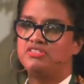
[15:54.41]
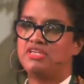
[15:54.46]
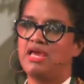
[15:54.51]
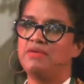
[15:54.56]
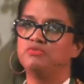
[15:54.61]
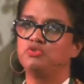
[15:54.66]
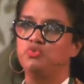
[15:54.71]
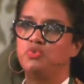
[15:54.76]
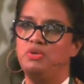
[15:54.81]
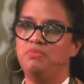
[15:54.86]

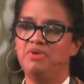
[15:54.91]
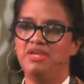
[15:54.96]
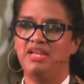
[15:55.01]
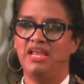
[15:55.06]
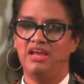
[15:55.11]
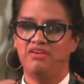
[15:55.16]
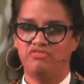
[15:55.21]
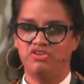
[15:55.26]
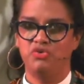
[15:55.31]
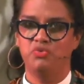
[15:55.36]
times we
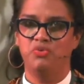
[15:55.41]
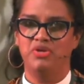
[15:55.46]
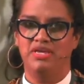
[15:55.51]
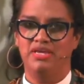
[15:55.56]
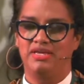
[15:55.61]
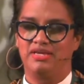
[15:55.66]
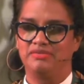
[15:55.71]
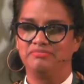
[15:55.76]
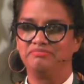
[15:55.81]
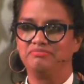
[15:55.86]
meet every
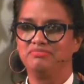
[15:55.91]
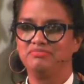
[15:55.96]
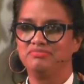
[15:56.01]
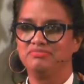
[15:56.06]
week.